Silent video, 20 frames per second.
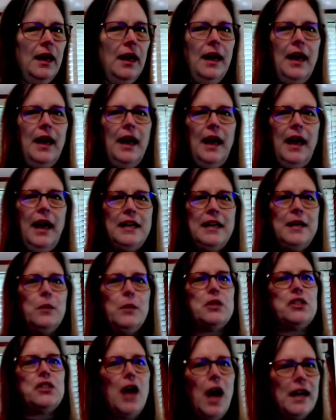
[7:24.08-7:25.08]
And he was
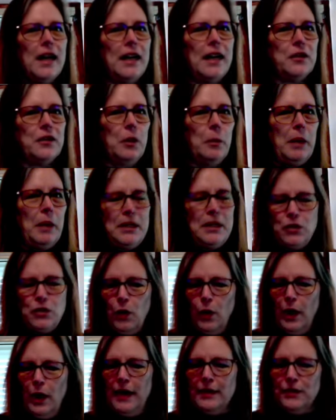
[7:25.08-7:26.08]
talking to me, so
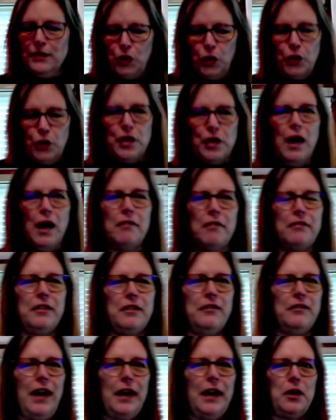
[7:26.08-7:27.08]
I turned off the
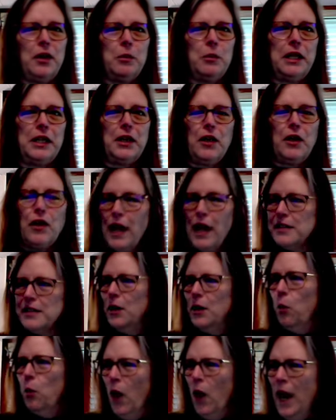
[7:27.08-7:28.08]
vacuum cleaner, and I said,
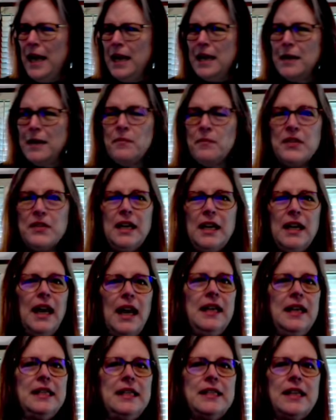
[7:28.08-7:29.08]
What? And
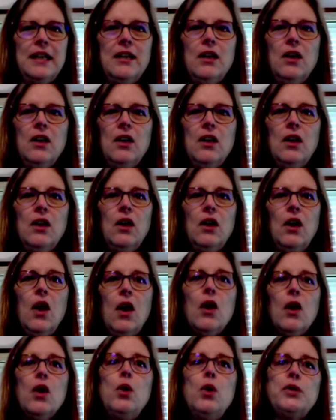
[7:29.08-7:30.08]
he said,
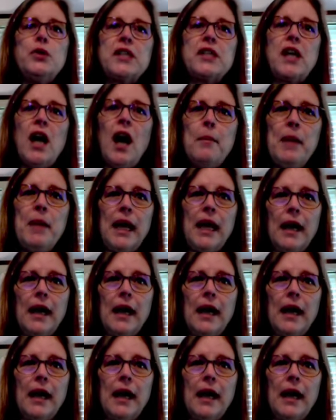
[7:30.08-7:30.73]
Who's coming?